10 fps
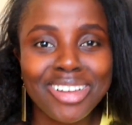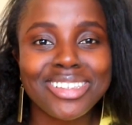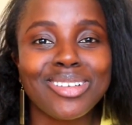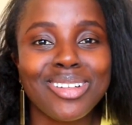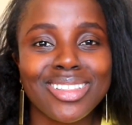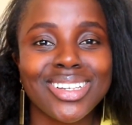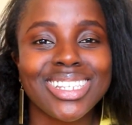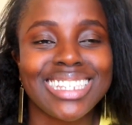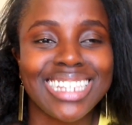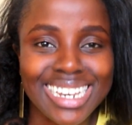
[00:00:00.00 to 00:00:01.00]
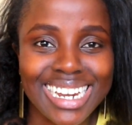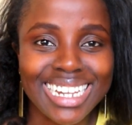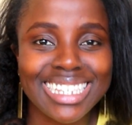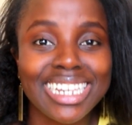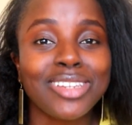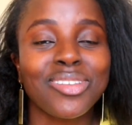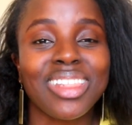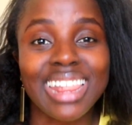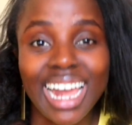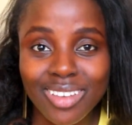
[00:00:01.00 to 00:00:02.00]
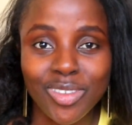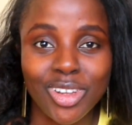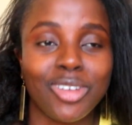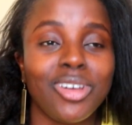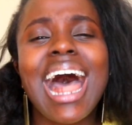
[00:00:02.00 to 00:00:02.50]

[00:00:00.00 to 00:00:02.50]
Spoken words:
all those secrets into that video.